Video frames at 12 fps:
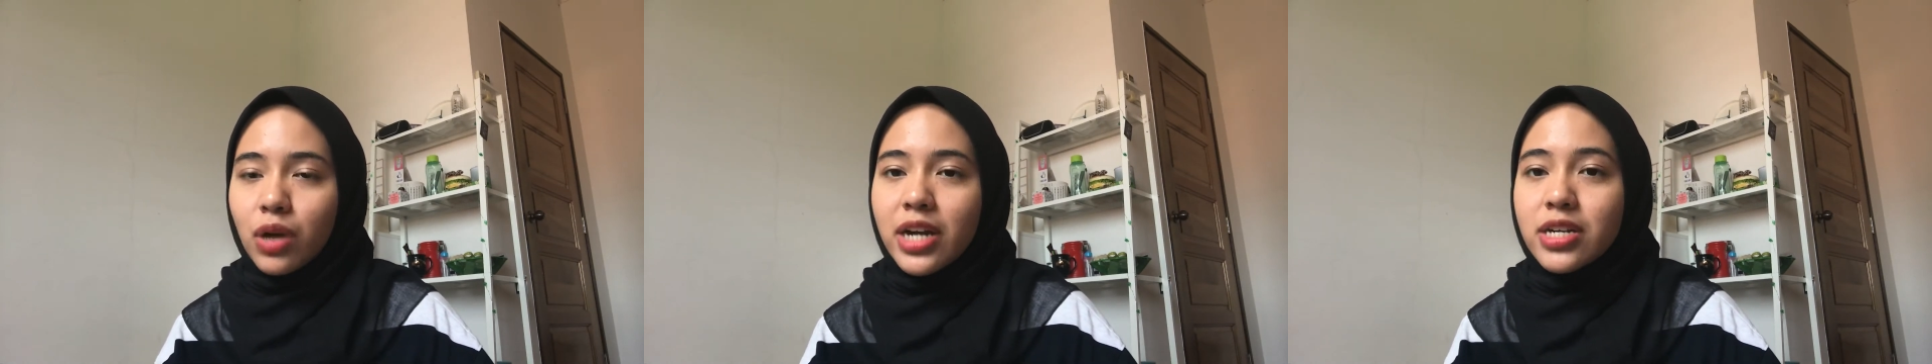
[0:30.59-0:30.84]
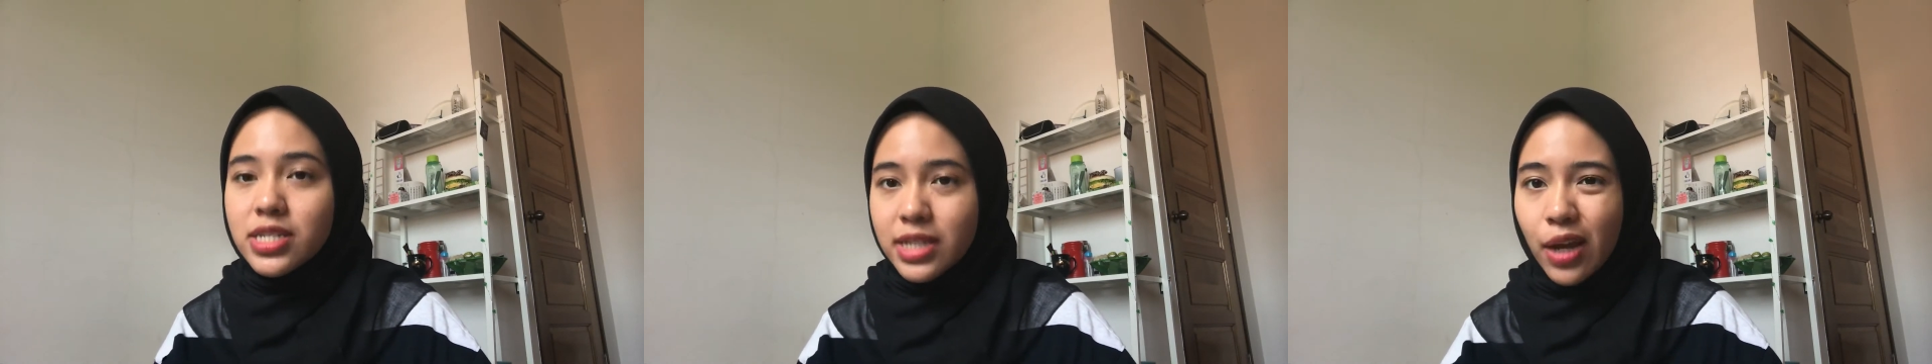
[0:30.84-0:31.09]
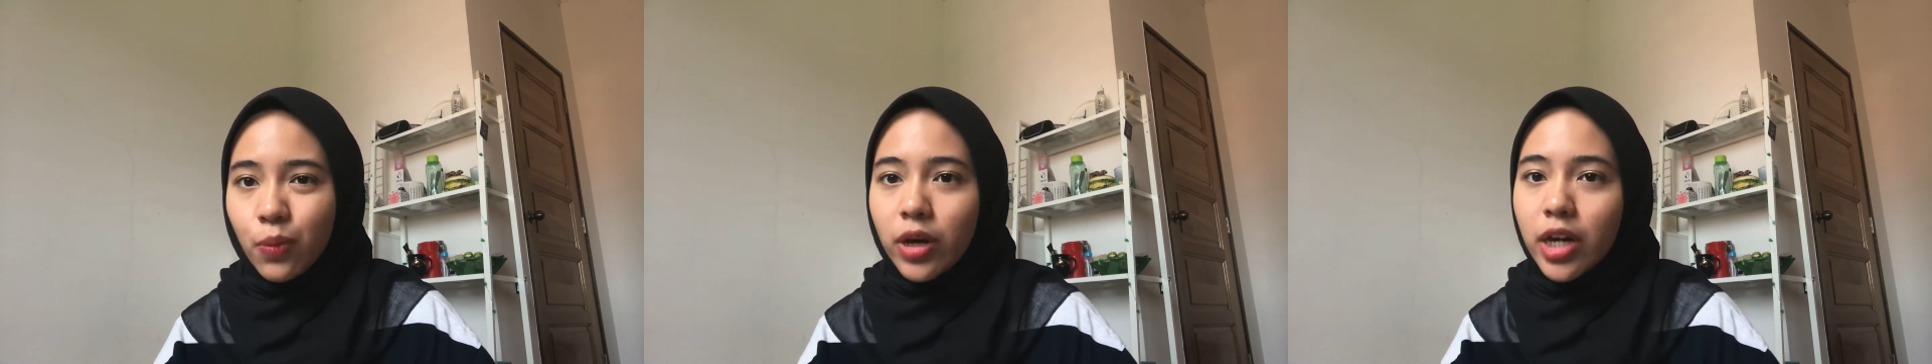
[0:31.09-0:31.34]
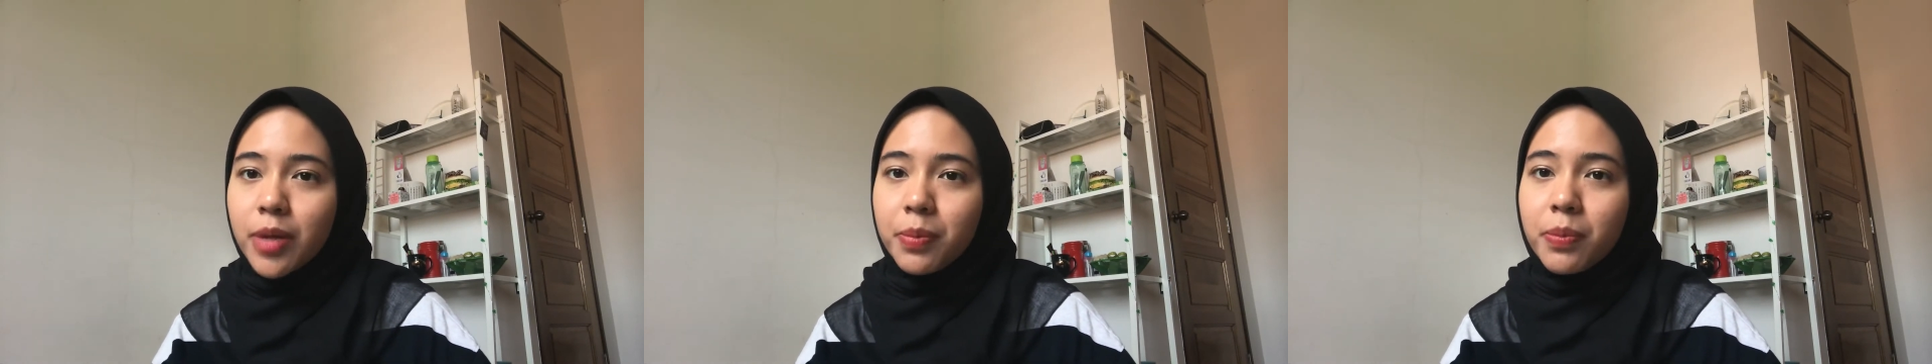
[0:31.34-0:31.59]
understand what
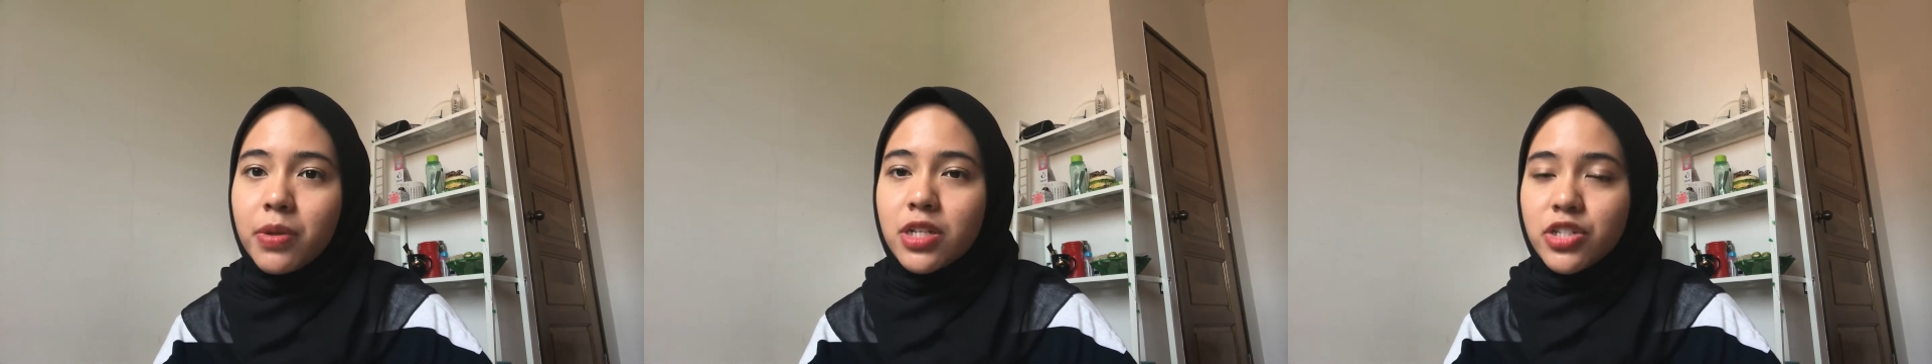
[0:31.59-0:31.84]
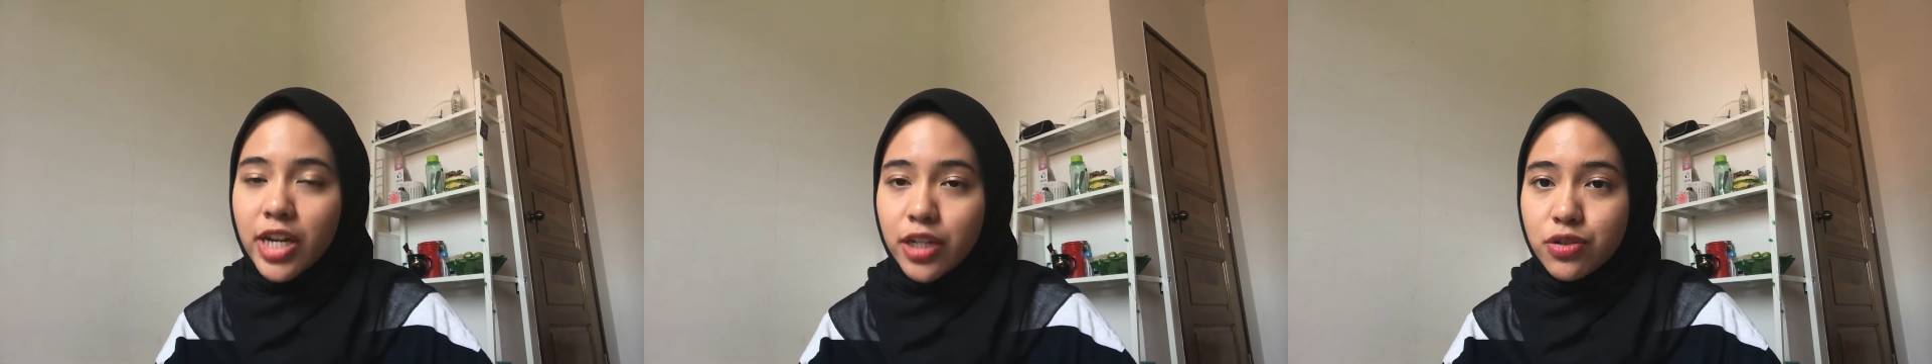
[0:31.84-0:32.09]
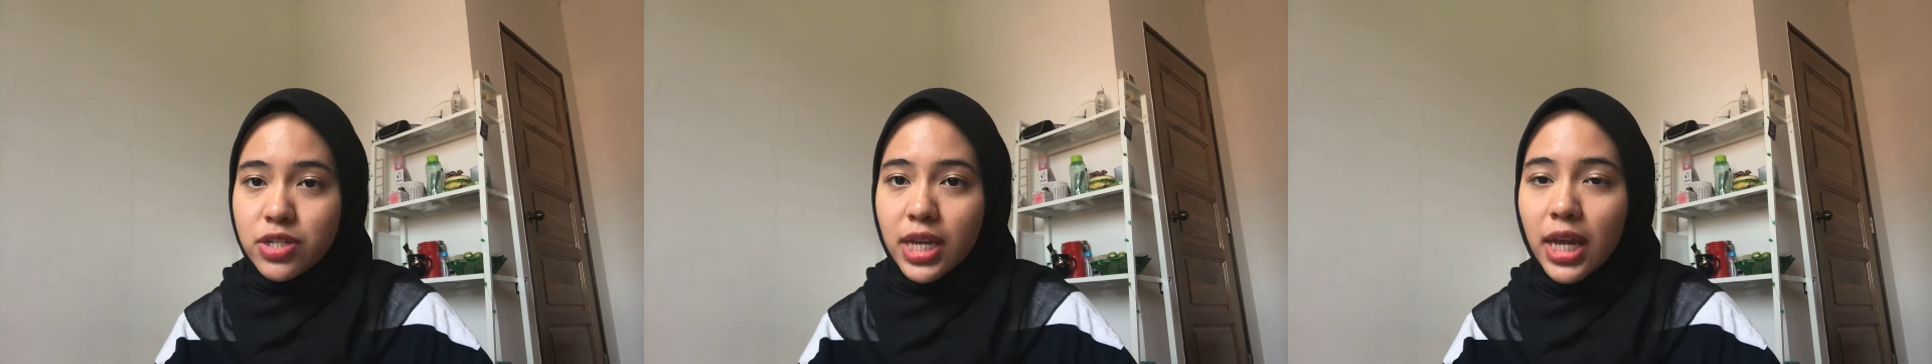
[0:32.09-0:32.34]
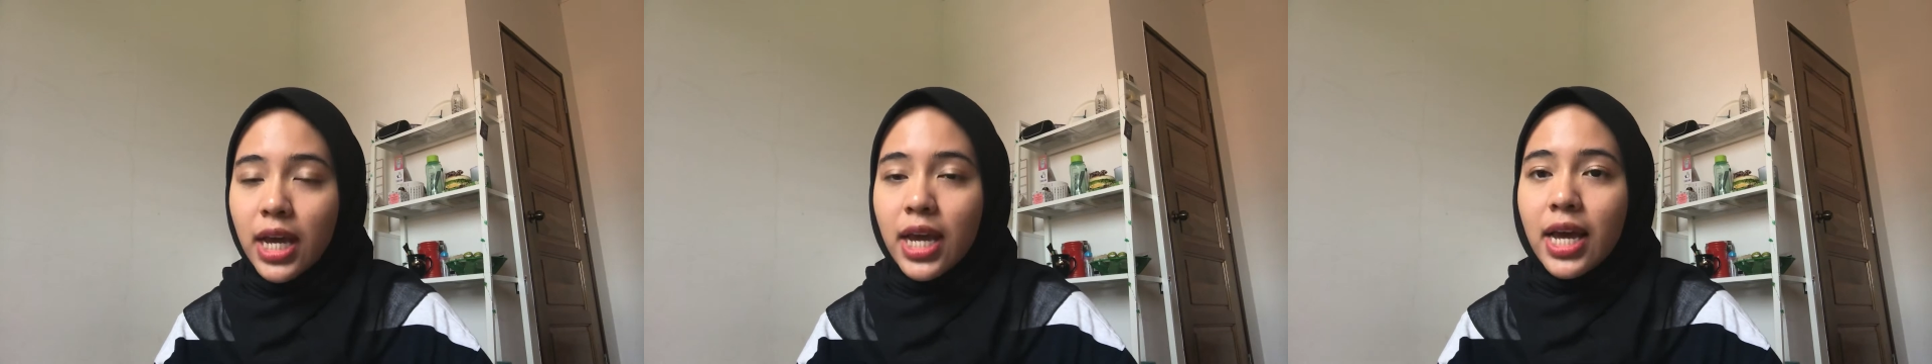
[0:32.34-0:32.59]
other people are trying to
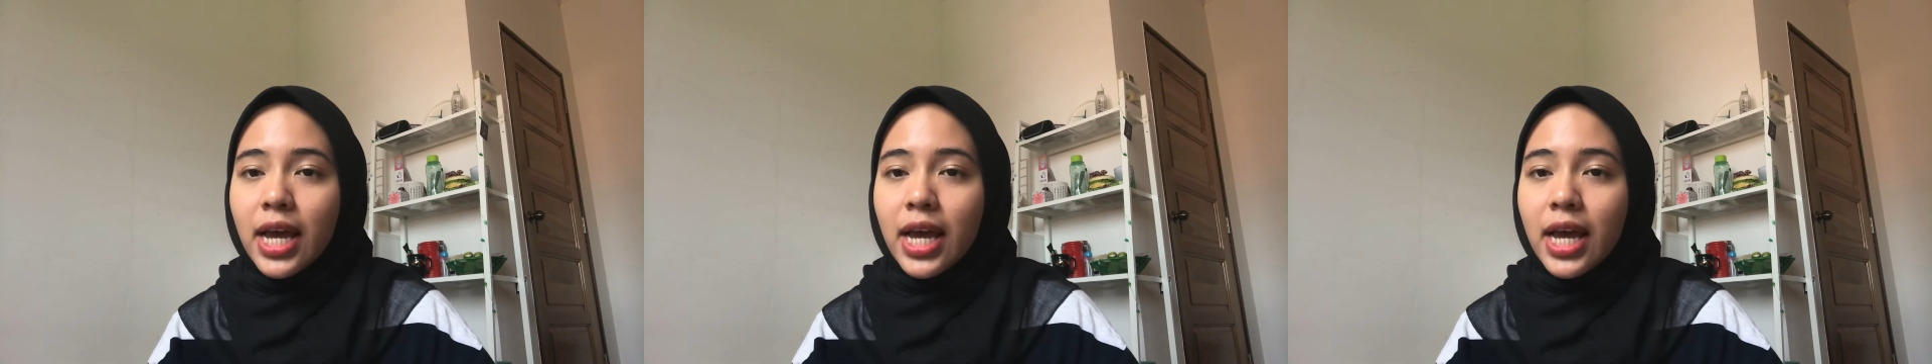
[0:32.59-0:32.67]
say